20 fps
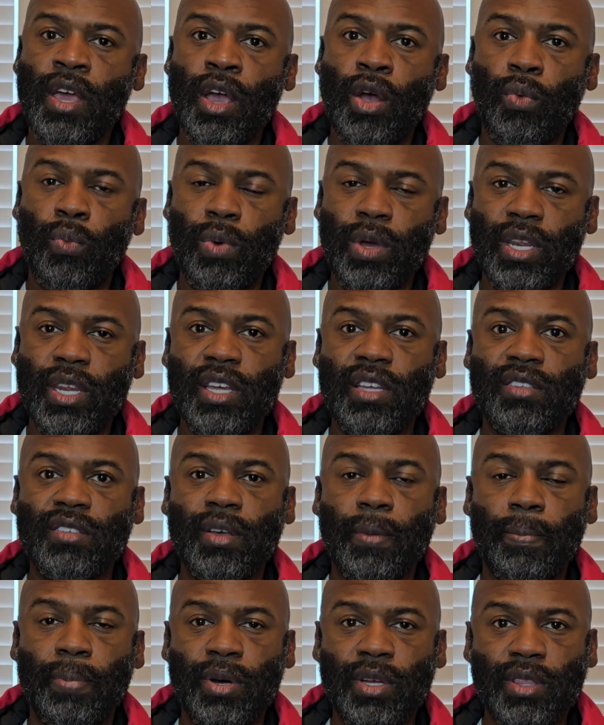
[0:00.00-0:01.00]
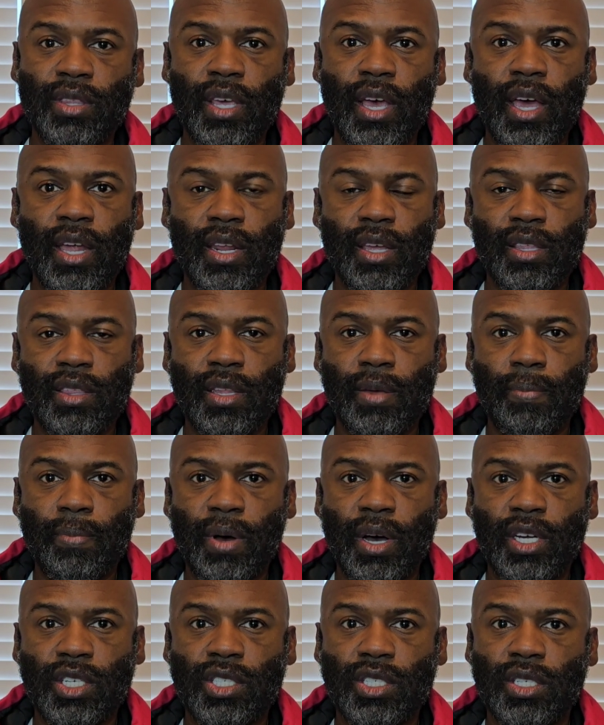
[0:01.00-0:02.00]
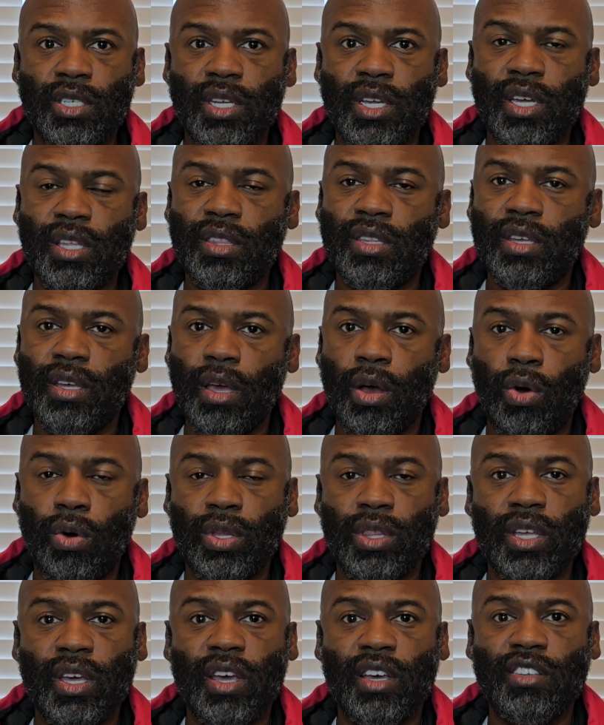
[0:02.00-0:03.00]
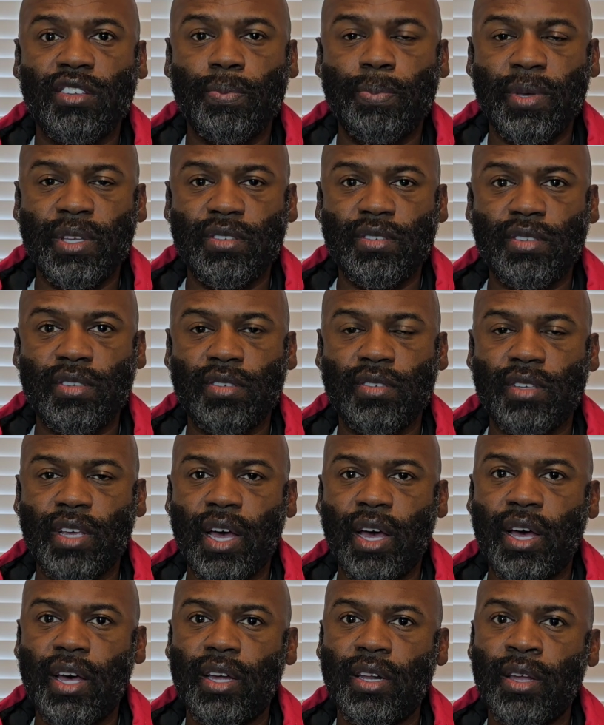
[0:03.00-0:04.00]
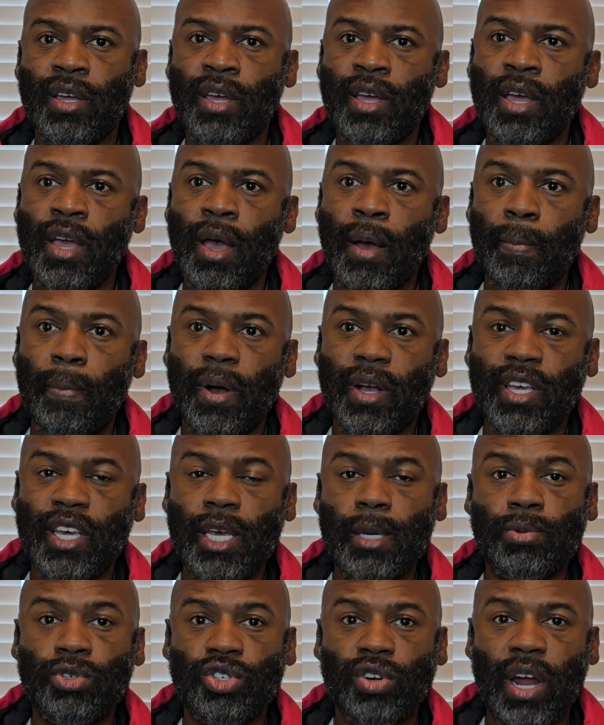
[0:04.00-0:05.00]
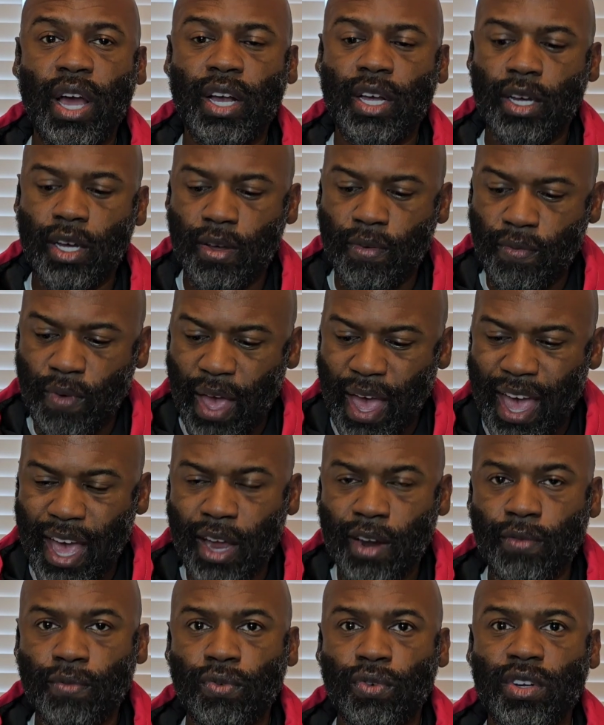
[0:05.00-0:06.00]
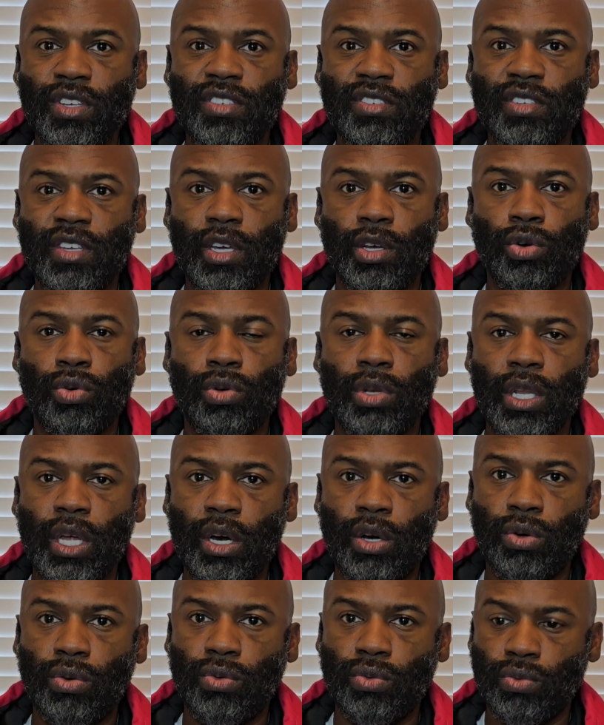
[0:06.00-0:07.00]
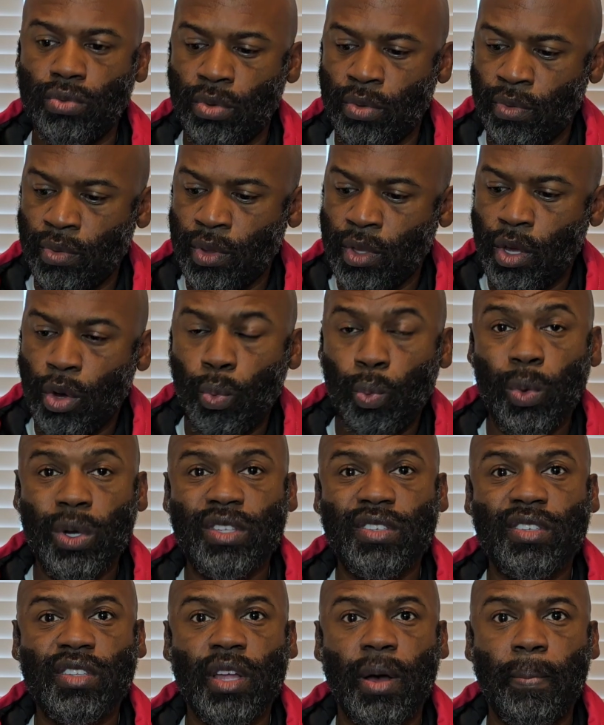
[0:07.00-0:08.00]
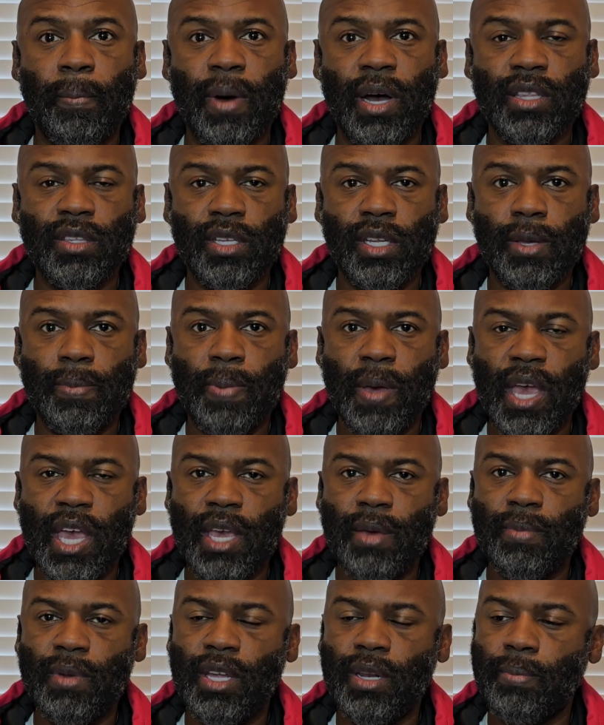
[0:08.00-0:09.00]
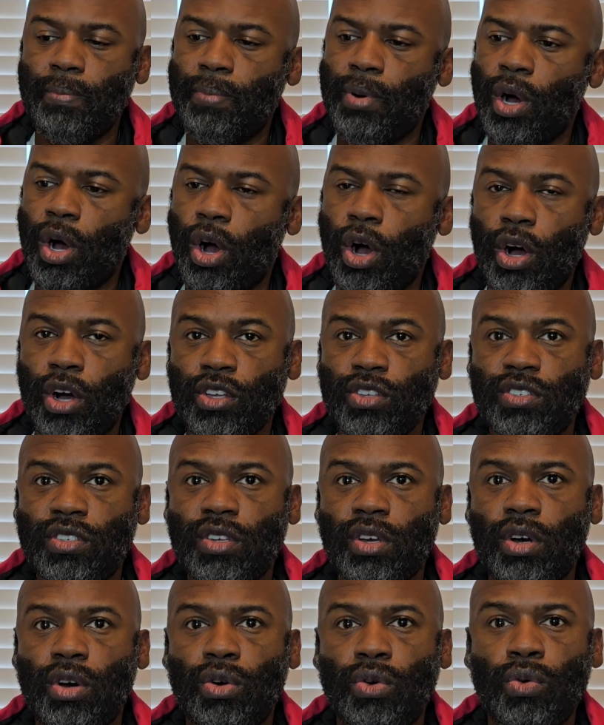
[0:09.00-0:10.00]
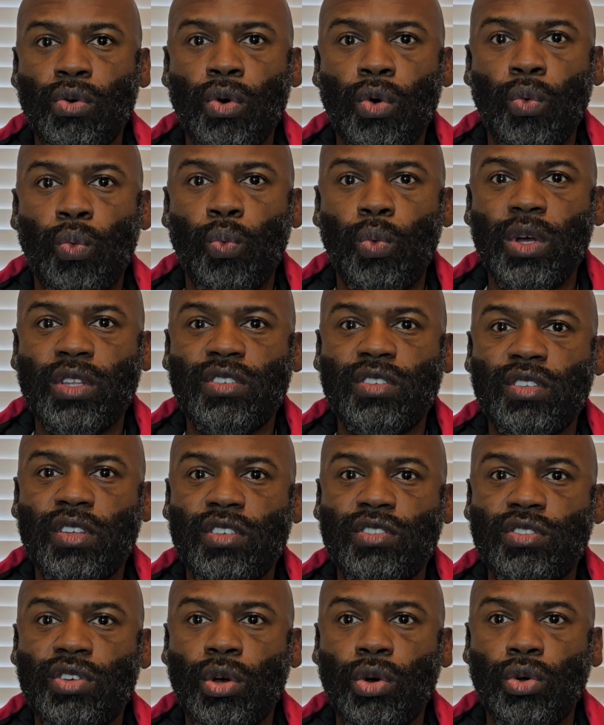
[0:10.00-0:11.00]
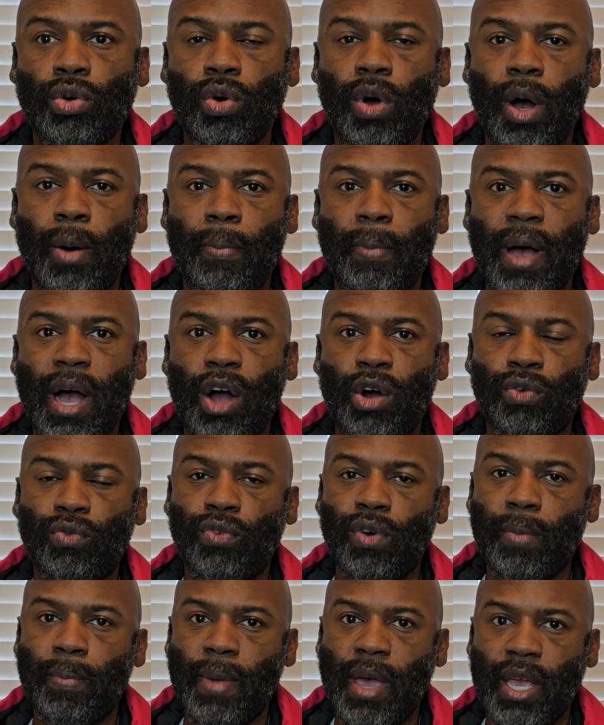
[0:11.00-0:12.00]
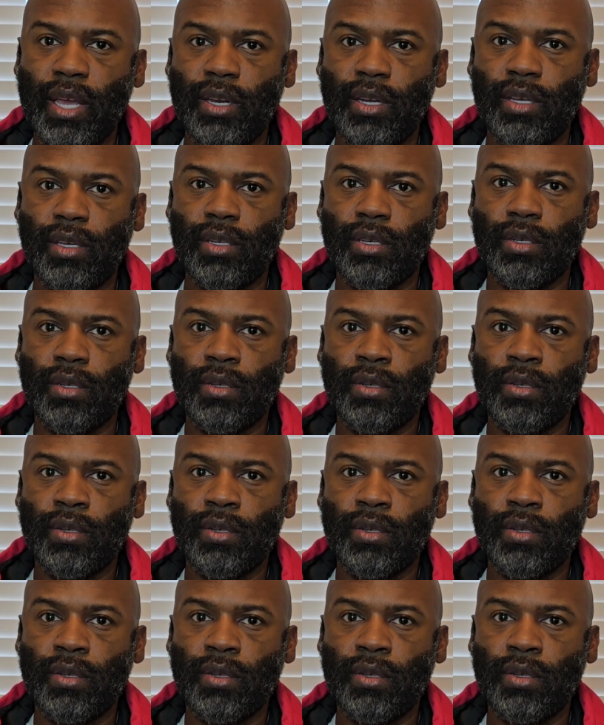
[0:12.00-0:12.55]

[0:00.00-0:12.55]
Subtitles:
we need to put that in the budget on the expenses side, but keep track of every single loan. What's the monthly payment, but also what's the total amount remaining?